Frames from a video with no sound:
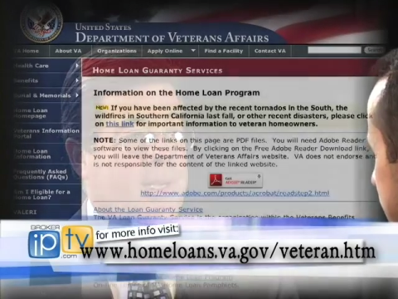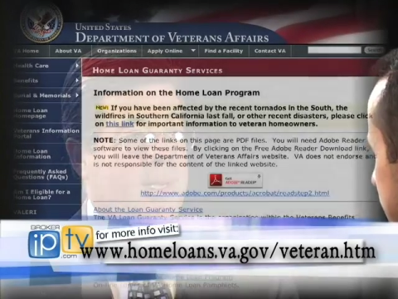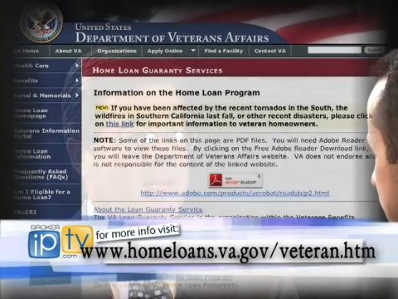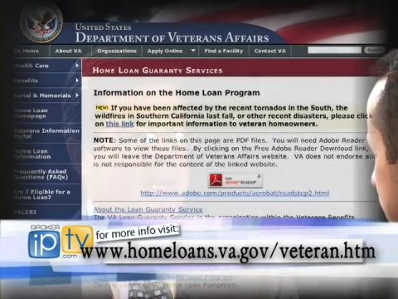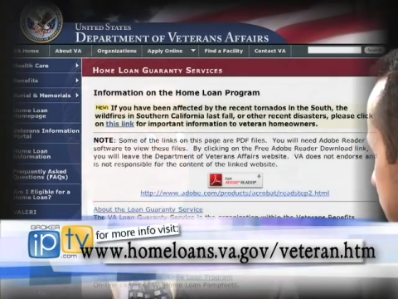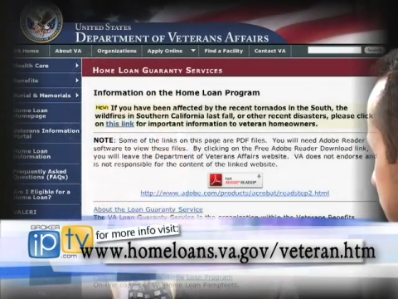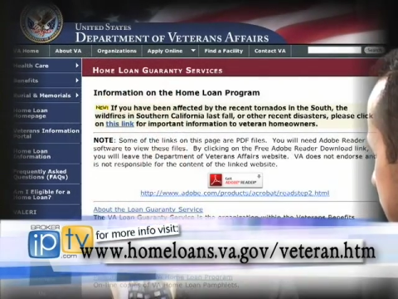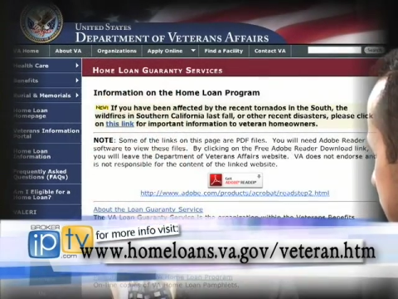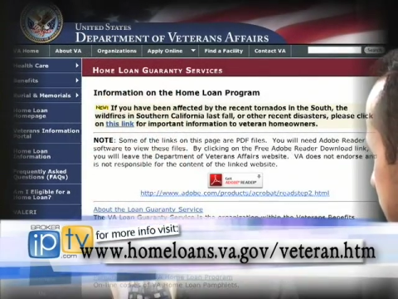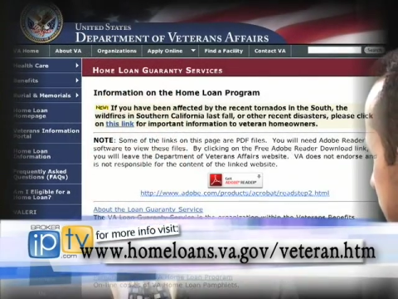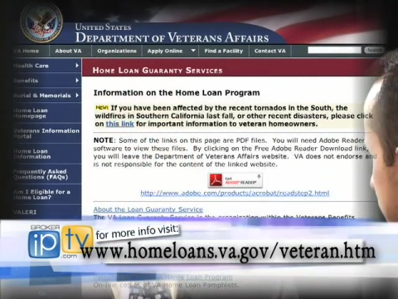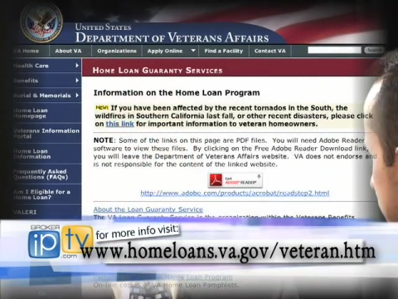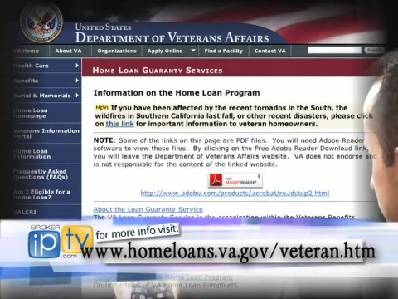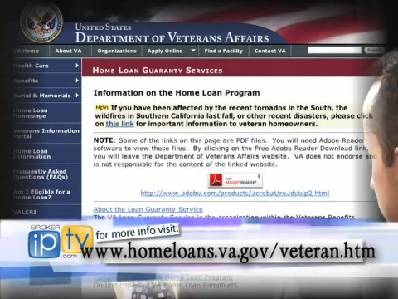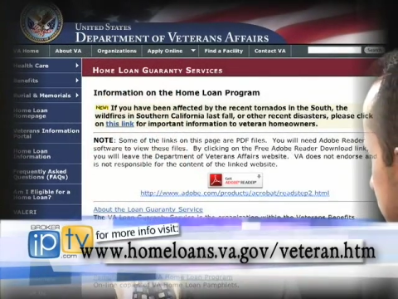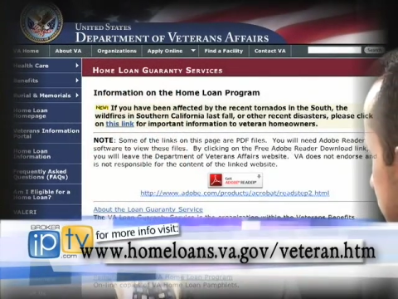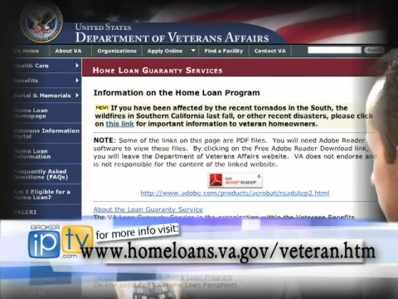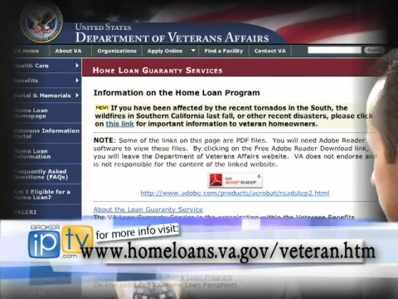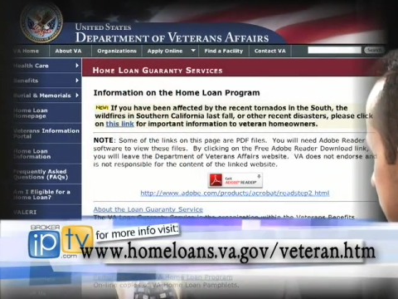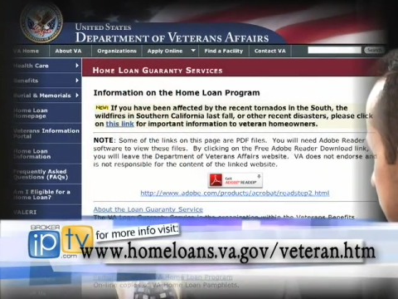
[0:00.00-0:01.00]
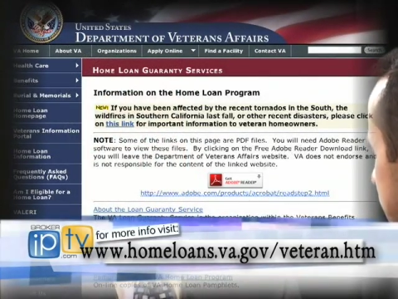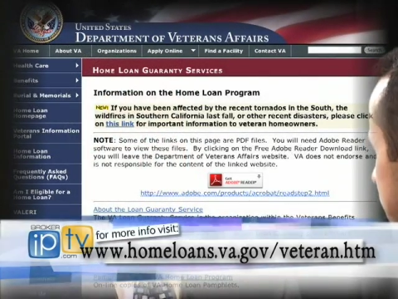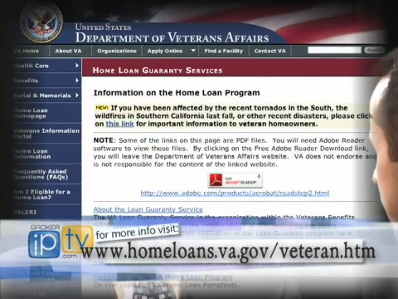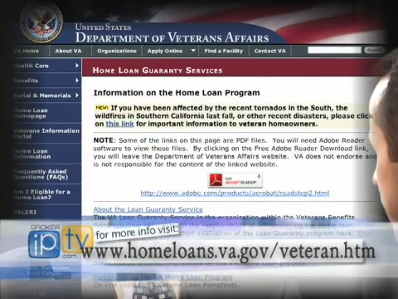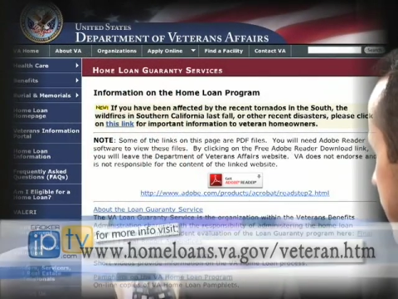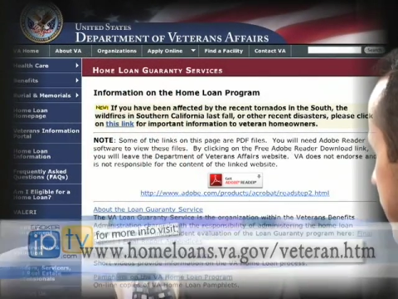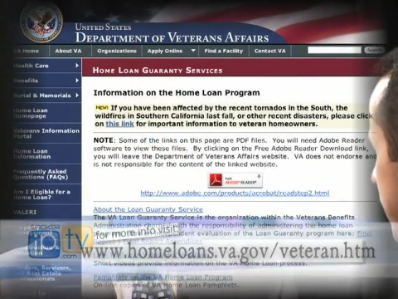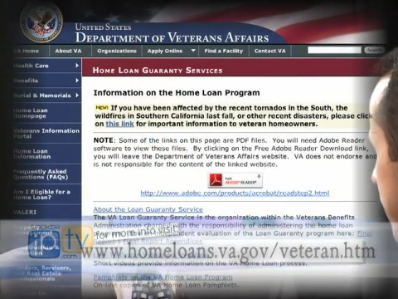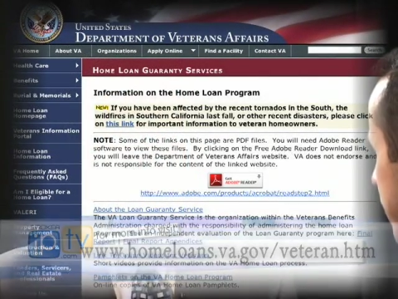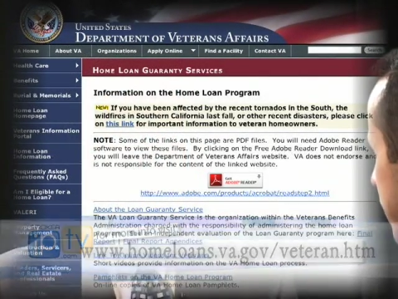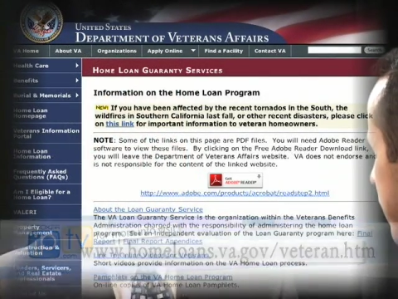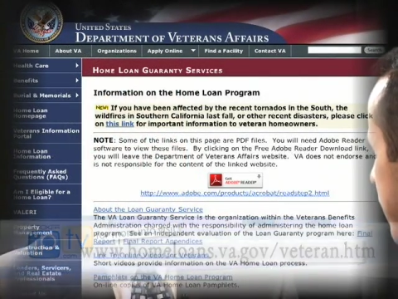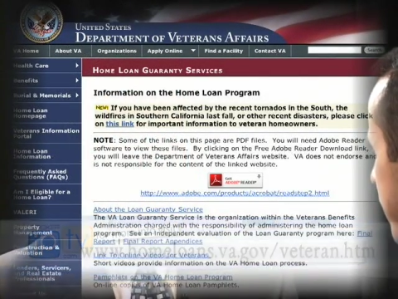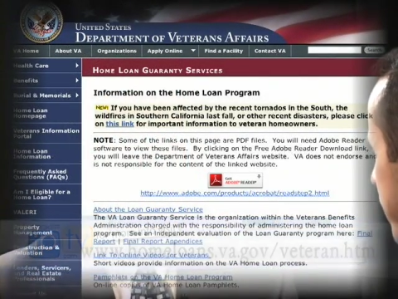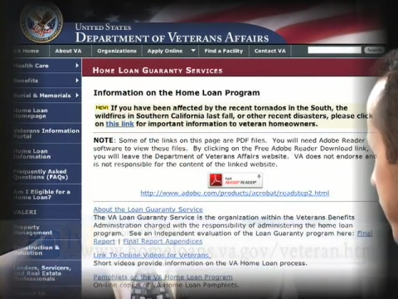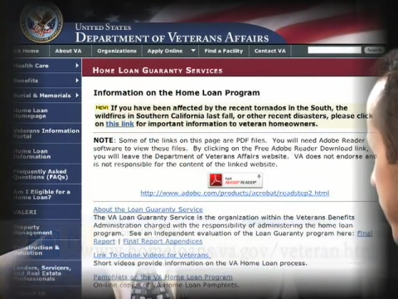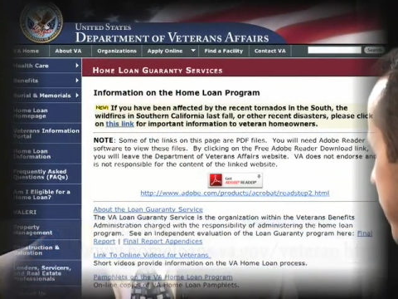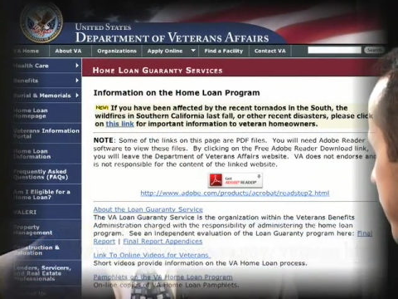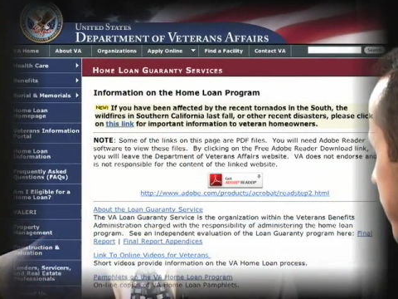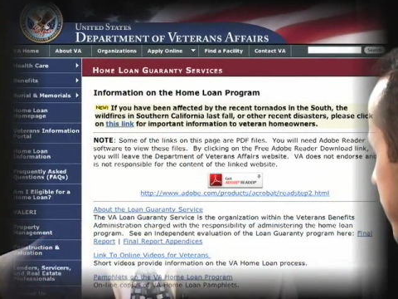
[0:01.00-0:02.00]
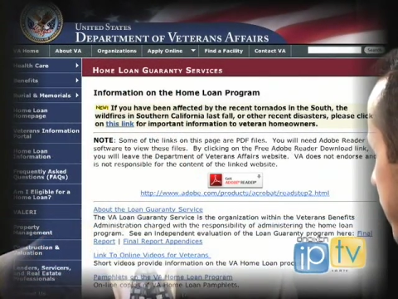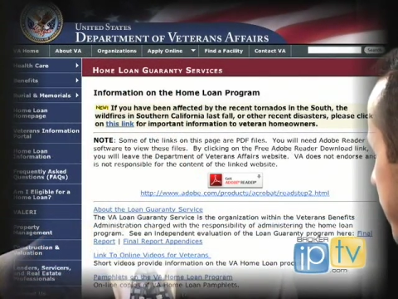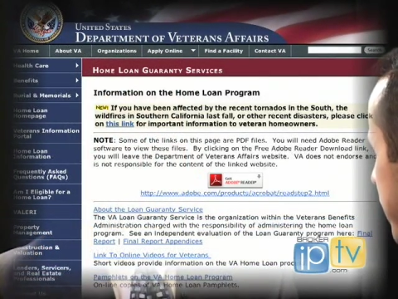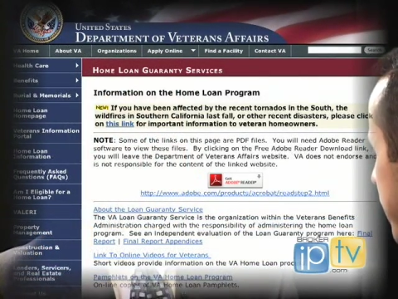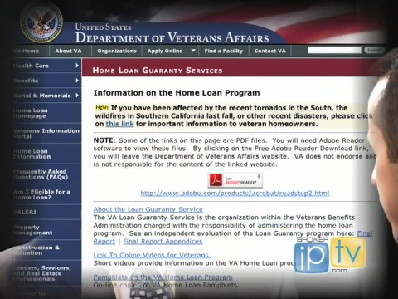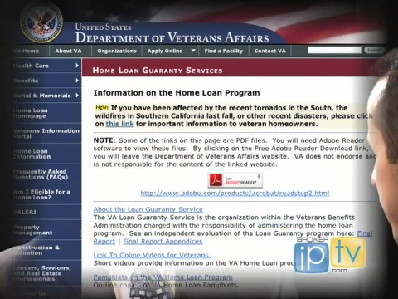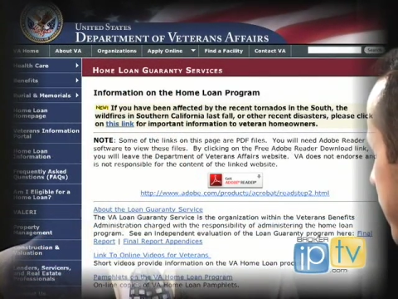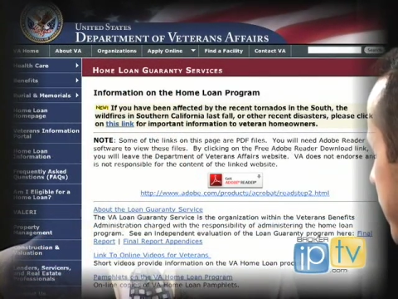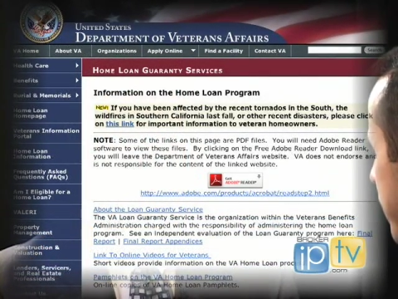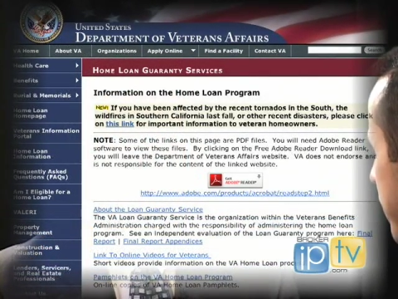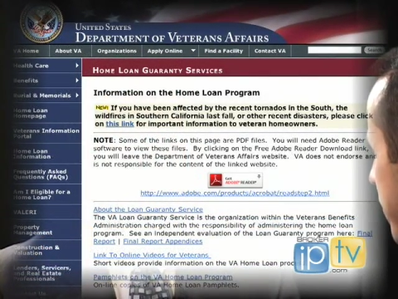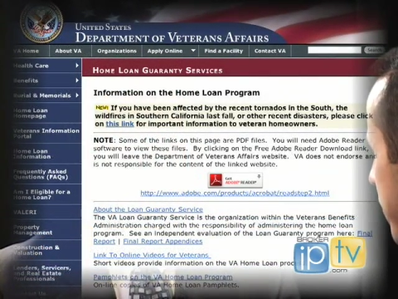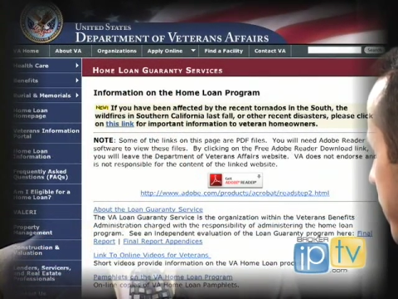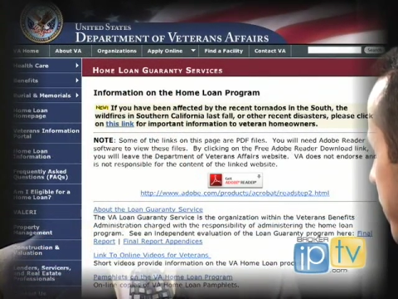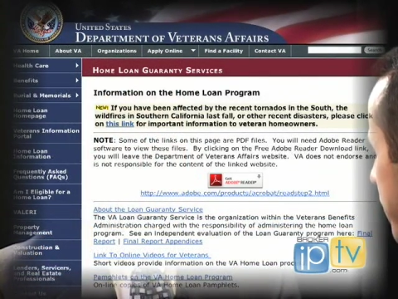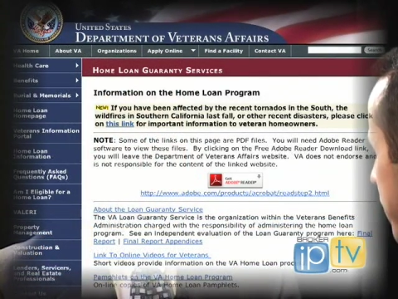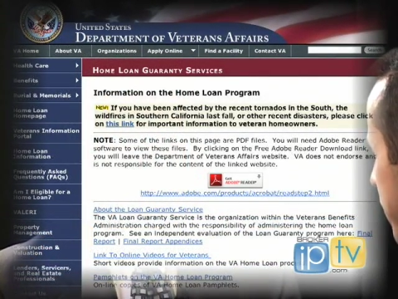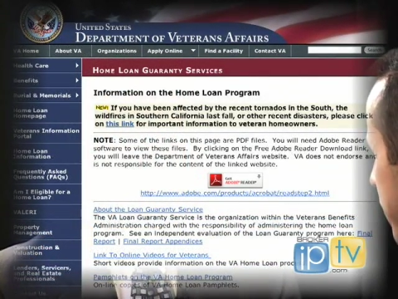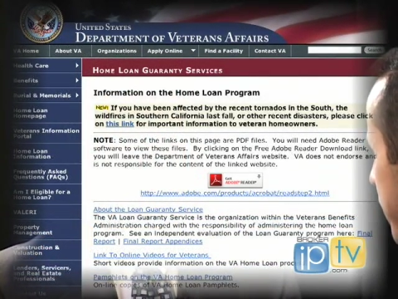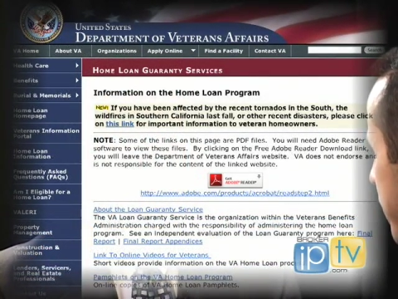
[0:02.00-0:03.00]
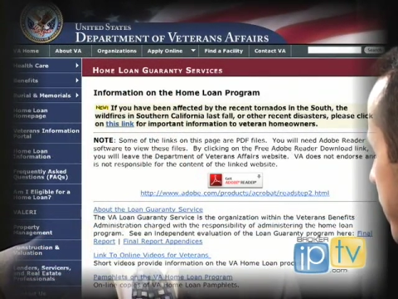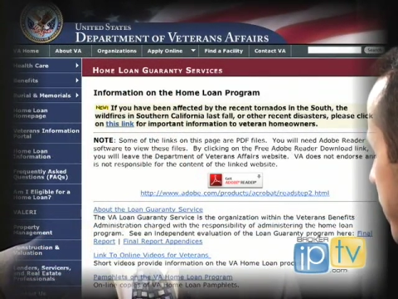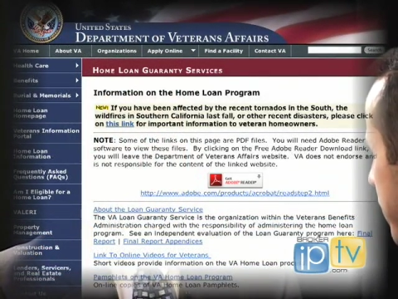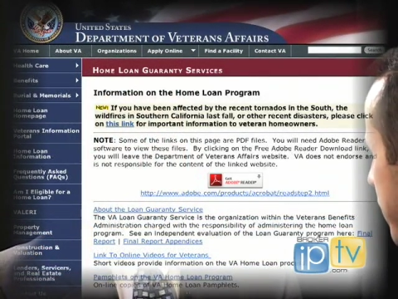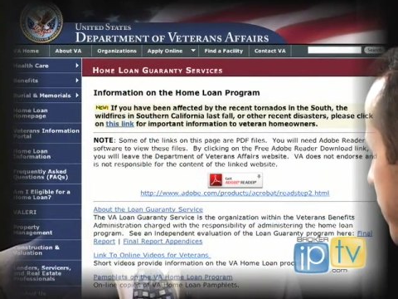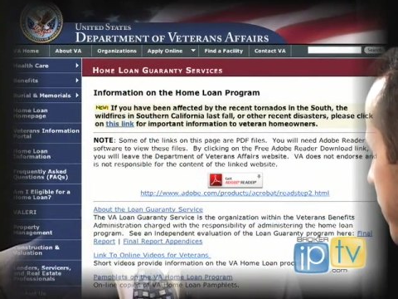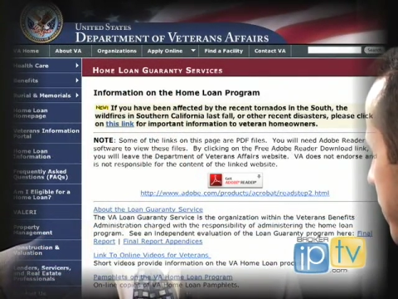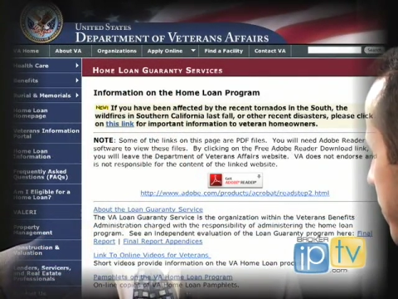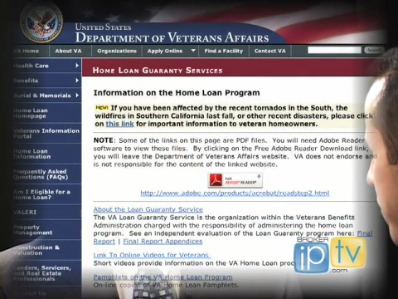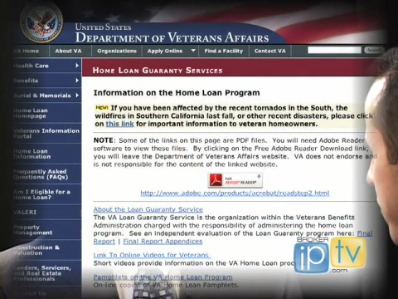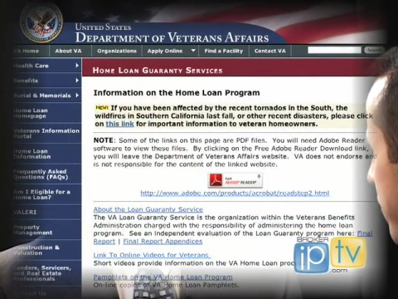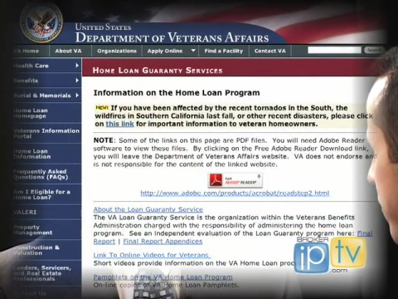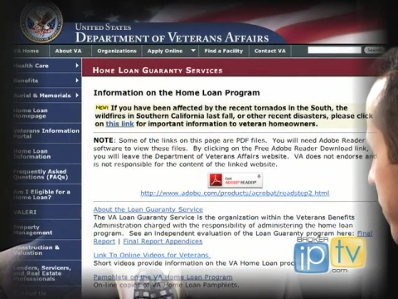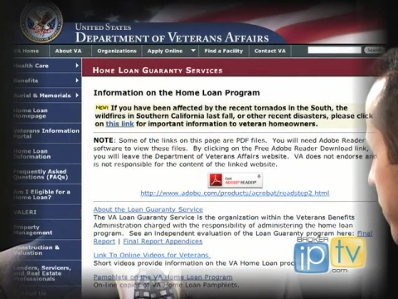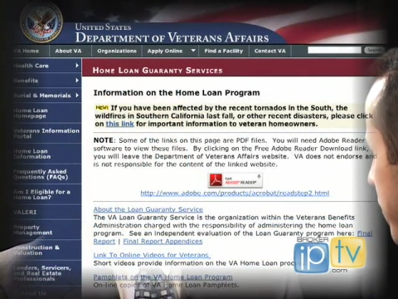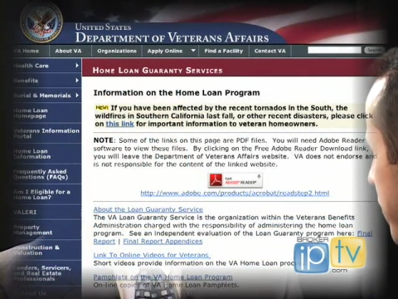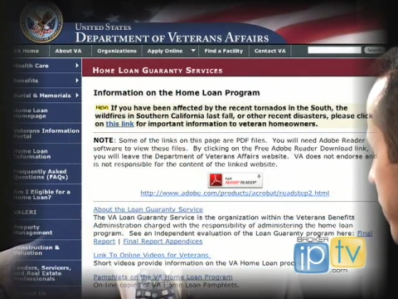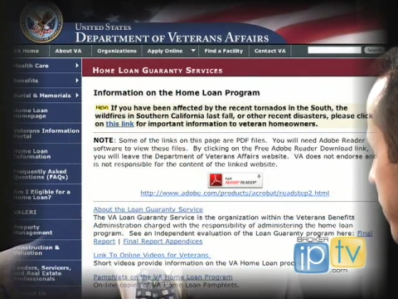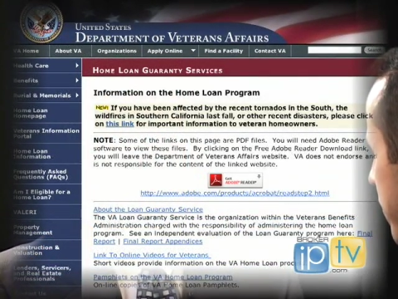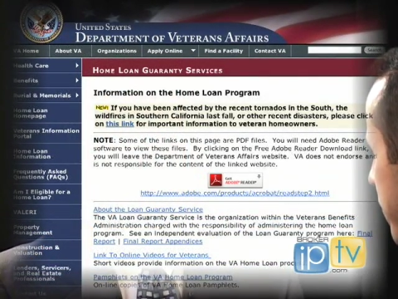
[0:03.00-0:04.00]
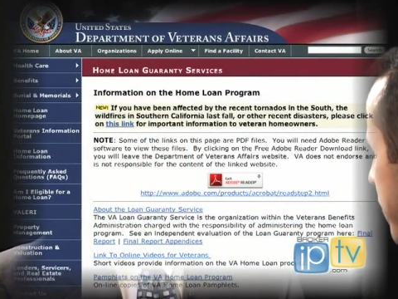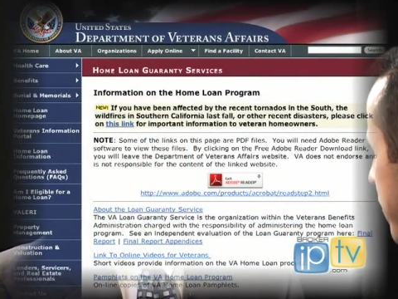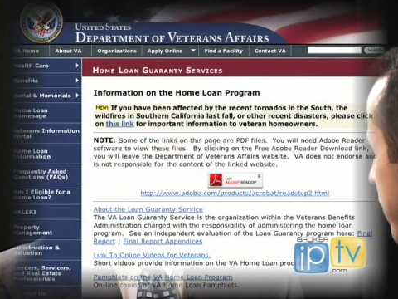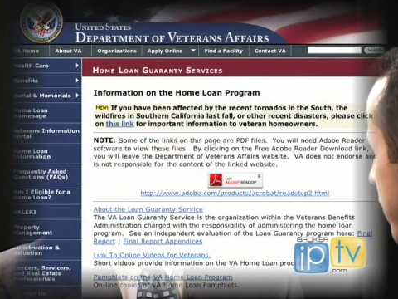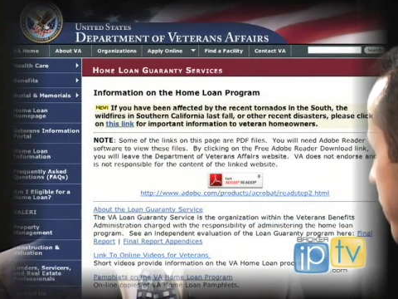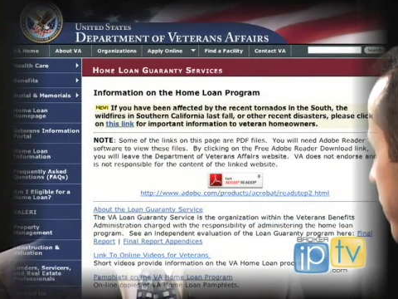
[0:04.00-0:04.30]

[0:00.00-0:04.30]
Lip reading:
Nobody's mouth can be seen.